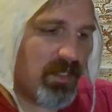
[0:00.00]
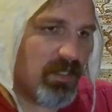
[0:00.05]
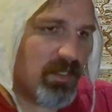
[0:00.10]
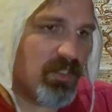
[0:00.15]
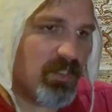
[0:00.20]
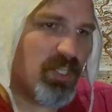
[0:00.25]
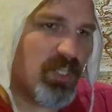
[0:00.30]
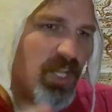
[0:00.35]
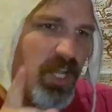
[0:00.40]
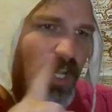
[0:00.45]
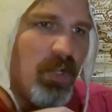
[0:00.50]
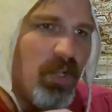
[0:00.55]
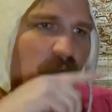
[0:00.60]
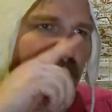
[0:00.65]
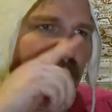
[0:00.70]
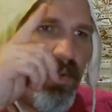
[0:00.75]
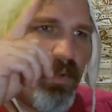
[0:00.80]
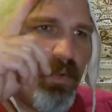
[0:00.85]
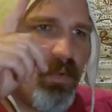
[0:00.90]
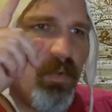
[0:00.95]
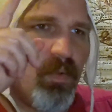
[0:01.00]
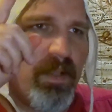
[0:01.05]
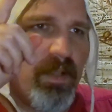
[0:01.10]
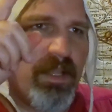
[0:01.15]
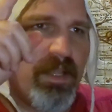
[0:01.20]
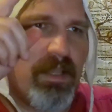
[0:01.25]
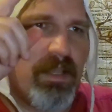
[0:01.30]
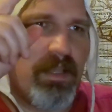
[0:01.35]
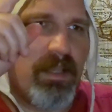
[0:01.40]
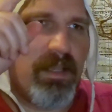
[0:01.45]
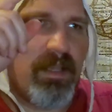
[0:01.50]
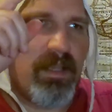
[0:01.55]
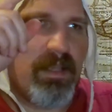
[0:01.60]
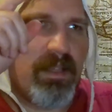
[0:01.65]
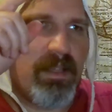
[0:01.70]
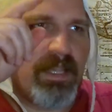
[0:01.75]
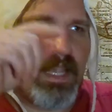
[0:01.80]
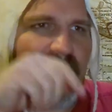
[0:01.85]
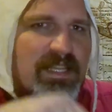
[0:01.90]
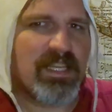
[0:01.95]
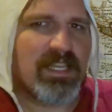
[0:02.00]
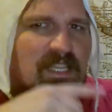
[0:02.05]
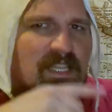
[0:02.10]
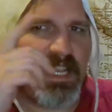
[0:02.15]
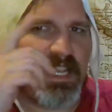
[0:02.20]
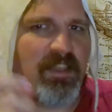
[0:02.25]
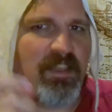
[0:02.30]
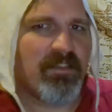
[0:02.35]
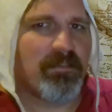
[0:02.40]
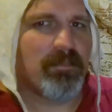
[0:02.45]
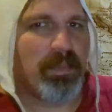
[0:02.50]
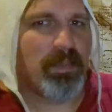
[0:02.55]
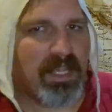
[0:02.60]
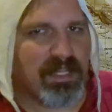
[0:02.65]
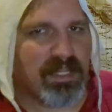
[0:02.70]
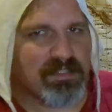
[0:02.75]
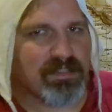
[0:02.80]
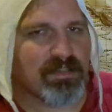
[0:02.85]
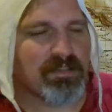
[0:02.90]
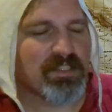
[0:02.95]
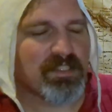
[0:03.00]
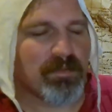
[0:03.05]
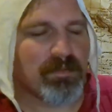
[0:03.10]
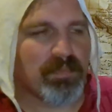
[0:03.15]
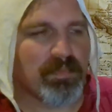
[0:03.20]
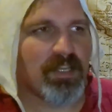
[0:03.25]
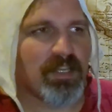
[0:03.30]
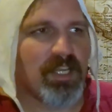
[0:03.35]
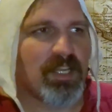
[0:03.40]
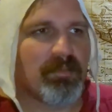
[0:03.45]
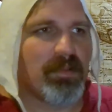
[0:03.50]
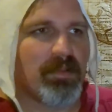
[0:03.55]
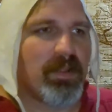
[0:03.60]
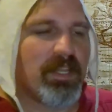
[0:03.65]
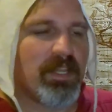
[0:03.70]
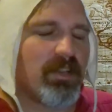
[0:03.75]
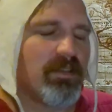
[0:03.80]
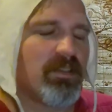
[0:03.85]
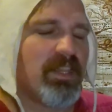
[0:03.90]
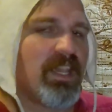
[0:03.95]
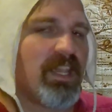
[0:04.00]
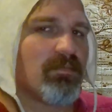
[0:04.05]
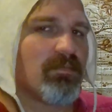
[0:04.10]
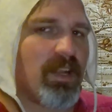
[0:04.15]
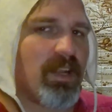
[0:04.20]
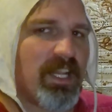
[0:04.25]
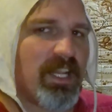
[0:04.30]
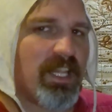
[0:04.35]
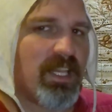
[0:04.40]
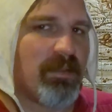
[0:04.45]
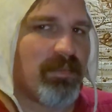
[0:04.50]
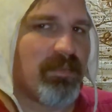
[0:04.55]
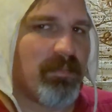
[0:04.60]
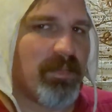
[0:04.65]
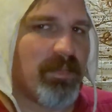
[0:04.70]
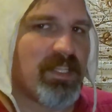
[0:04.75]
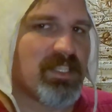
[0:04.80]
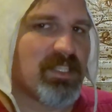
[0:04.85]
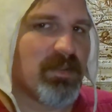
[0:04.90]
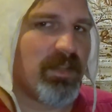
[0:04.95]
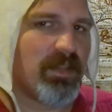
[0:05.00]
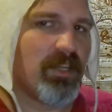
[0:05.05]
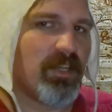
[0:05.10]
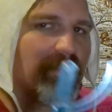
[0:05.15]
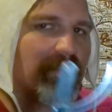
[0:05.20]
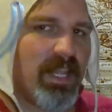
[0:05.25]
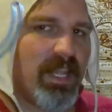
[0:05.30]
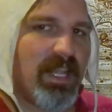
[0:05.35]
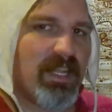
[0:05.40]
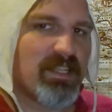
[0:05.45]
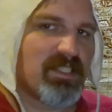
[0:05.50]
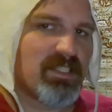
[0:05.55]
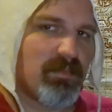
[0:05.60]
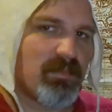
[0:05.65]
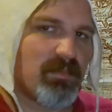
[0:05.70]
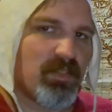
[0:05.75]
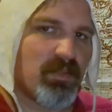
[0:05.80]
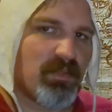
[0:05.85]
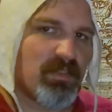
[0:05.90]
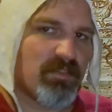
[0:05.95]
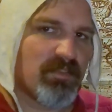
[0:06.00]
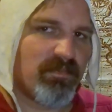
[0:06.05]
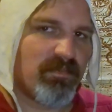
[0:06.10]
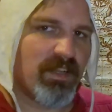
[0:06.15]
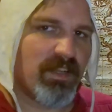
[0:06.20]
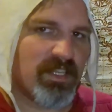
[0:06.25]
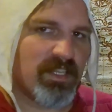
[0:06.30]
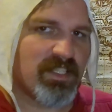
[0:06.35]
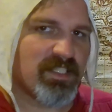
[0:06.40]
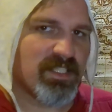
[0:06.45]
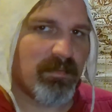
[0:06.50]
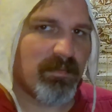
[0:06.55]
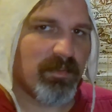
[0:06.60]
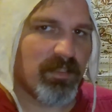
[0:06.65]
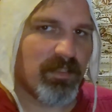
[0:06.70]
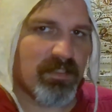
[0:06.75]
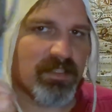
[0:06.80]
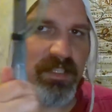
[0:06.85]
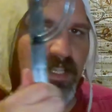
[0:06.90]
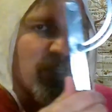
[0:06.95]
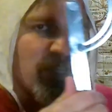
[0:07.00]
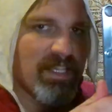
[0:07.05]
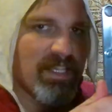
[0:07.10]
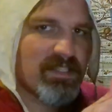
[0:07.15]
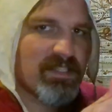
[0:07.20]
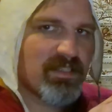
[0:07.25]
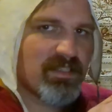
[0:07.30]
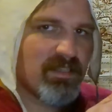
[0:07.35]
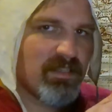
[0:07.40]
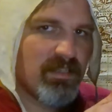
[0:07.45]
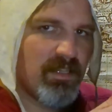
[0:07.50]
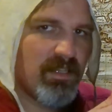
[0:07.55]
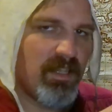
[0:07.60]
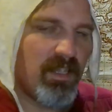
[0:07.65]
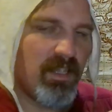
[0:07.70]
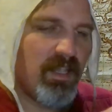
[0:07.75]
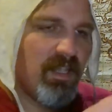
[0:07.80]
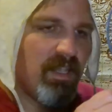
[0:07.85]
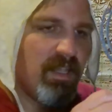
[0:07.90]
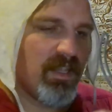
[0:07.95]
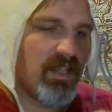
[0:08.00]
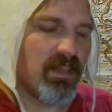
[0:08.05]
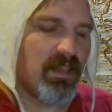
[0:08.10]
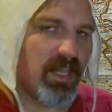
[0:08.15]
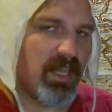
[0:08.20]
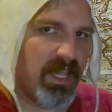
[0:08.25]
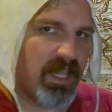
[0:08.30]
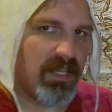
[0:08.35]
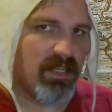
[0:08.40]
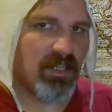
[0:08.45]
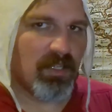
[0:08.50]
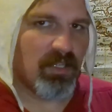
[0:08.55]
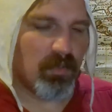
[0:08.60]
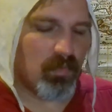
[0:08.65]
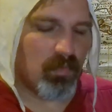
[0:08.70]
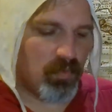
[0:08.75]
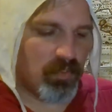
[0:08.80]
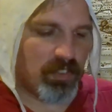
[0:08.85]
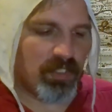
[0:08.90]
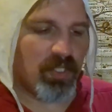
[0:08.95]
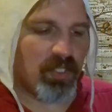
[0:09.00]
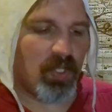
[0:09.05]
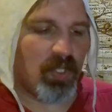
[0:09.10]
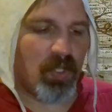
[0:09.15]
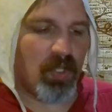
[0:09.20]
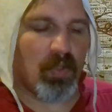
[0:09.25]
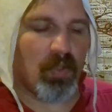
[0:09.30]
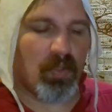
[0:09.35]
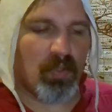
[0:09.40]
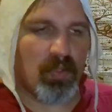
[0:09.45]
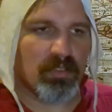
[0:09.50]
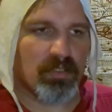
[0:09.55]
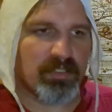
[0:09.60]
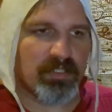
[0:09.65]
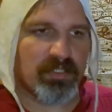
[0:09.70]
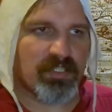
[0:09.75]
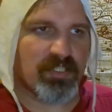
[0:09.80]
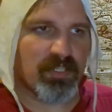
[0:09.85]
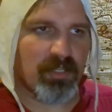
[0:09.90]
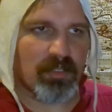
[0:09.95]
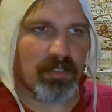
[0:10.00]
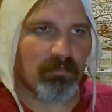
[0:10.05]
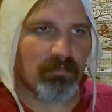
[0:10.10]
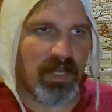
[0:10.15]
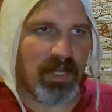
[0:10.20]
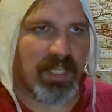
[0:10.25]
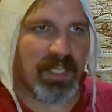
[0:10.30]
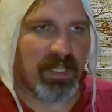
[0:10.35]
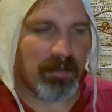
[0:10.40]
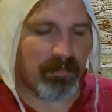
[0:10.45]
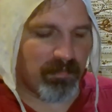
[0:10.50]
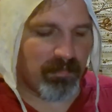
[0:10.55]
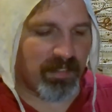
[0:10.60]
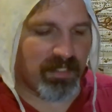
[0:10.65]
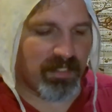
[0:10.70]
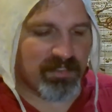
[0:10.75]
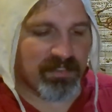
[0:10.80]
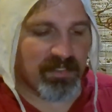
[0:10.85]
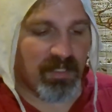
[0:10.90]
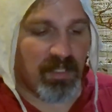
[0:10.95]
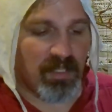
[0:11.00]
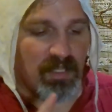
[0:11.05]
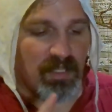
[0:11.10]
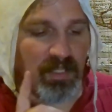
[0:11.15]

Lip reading: No, They didn't have pencils in period, but we know they had writing implements, and we know they had some tools very similar to this that would hold certain writing implements.